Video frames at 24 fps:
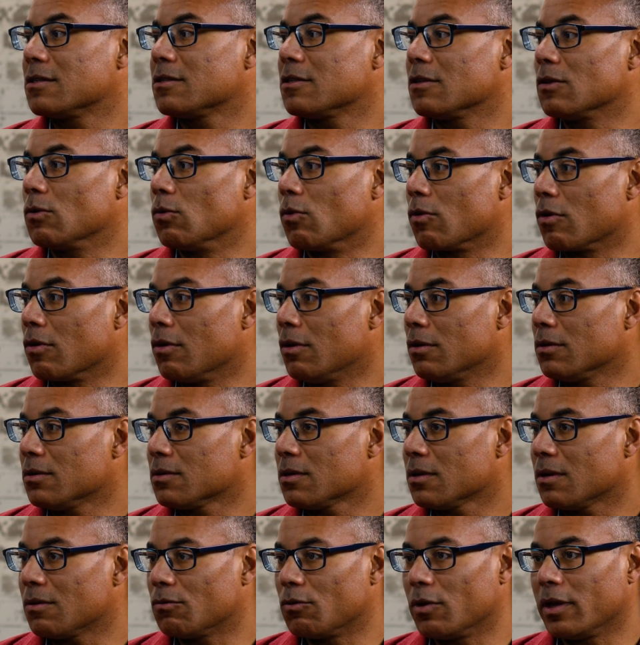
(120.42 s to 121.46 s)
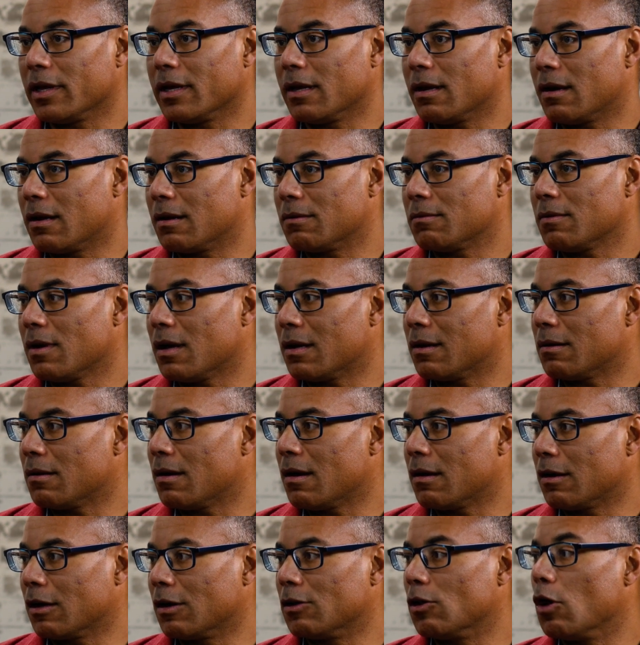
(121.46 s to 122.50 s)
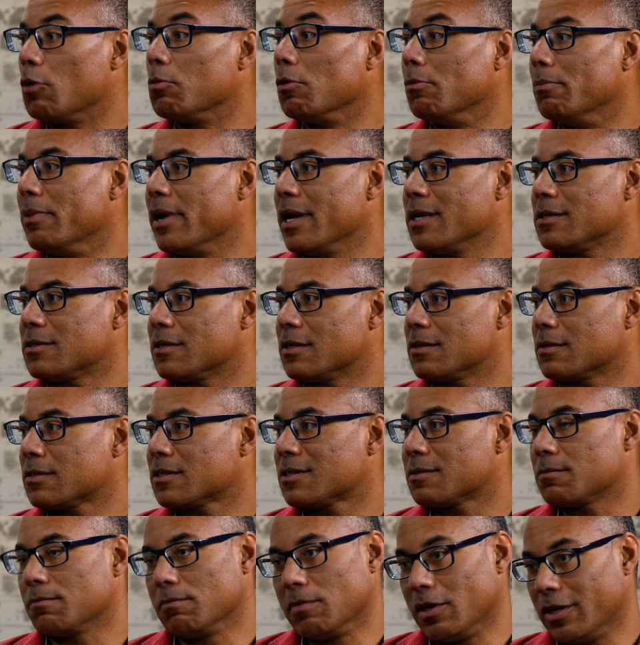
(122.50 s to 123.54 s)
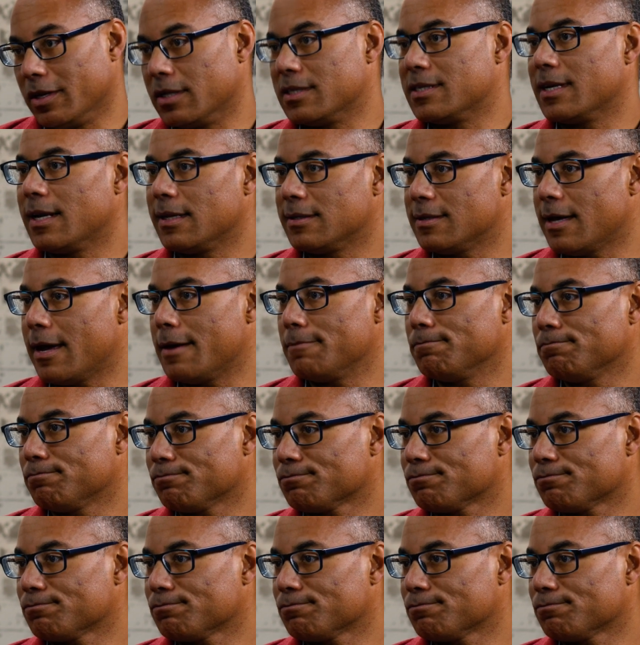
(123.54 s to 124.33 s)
to the world, really on a global basis, millions at a time.